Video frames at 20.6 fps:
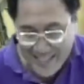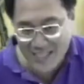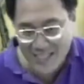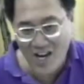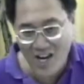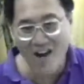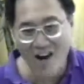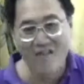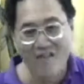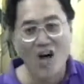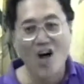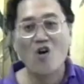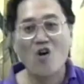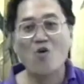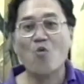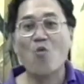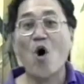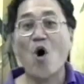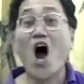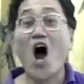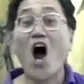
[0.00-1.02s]
a series
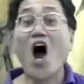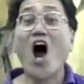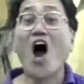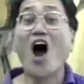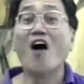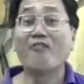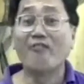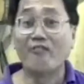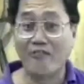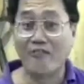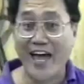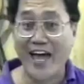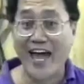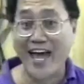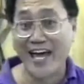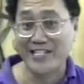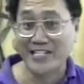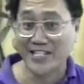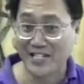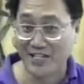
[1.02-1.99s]
of war